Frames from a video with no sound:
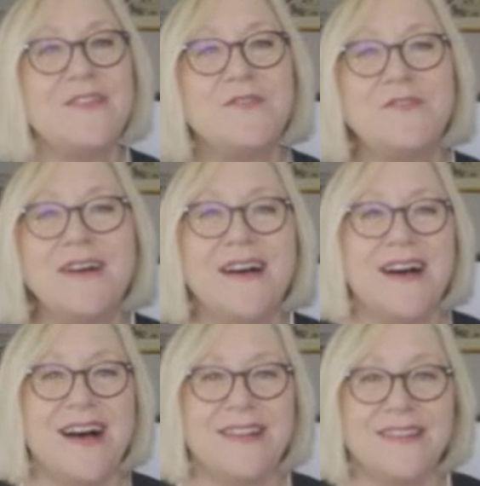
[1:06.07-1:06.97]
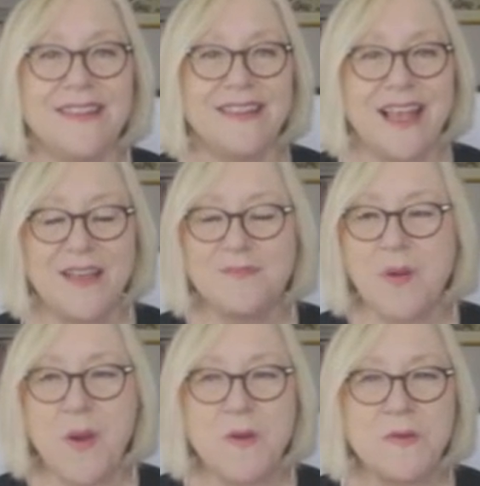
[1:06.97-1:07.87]
you, a
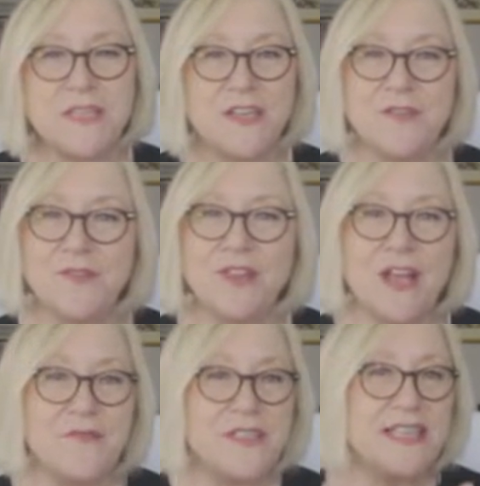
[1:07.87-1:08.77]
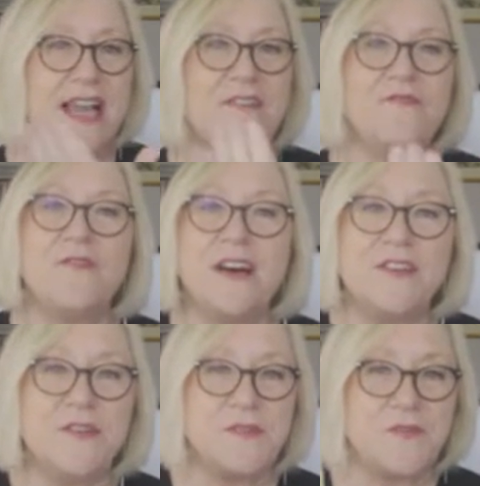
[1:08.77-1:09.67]
person who loves to have fun,
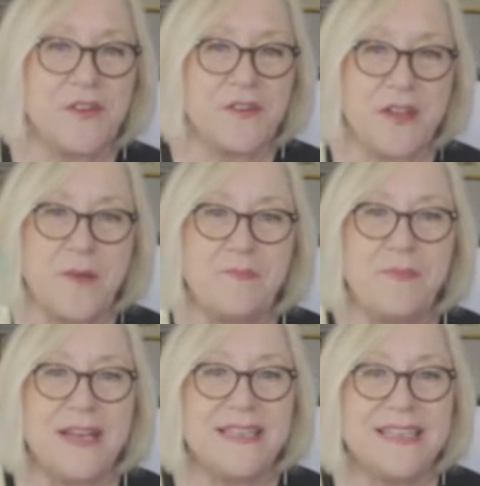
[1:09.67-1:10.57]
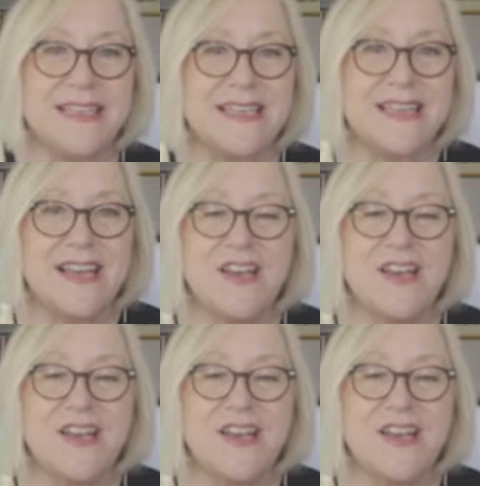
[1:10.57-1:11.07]
who's very abundant,